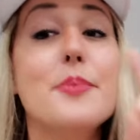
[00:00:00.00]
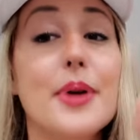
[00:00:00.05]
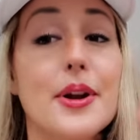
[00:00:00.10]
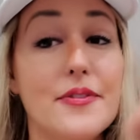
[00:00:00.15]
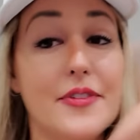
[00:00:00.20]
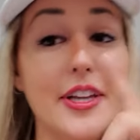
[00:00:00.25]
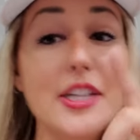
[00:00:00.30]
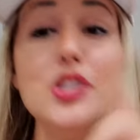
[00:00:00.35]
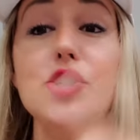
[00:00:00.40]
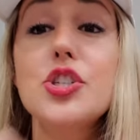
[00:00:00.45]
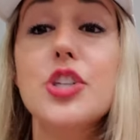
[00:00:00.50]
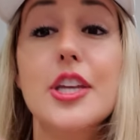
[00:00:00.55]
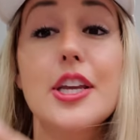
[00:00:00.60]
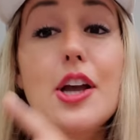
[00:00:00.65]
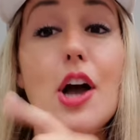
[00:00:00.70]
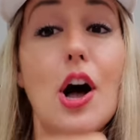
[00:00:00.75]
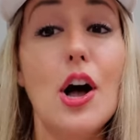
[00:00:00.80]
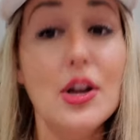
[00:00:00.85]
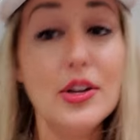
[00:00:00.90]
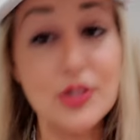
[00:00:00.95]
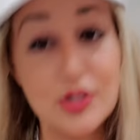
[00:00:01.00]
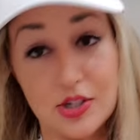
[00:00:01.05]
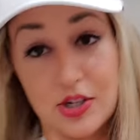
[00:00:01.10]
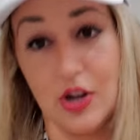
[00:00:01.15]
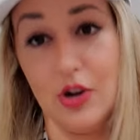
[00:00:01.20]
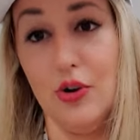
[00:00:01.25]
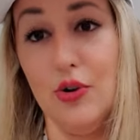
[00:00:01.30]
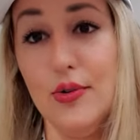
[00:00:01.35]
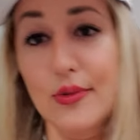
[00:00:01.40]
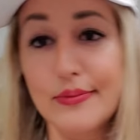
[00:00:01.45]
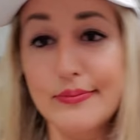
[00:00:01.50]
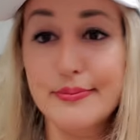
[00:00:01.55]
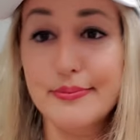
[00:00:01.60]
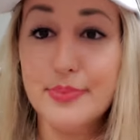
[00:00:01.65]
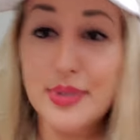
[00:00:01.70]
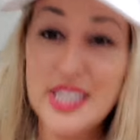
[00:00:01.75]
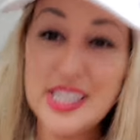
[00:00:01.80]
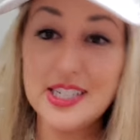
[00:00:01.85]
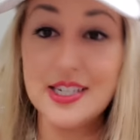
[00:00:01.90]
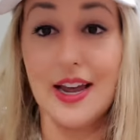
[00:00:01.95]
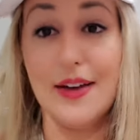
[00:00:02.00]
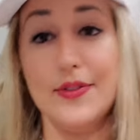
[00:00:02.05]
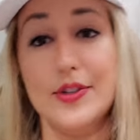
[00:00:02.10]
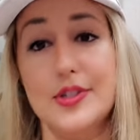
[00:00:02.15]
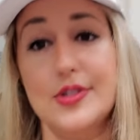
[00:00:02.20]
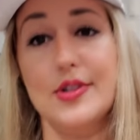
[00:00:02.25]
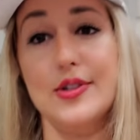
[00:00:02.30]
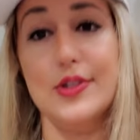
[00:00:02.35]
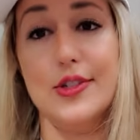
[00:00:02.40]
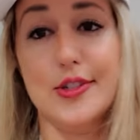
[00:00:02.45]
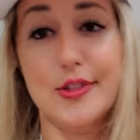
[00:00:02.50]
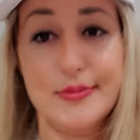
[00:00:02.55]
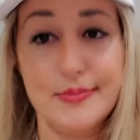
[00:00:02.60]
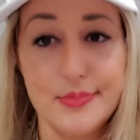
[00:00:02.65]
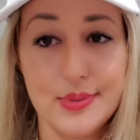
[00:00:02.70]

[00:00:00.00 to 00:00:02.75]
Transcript: eventually also police officers.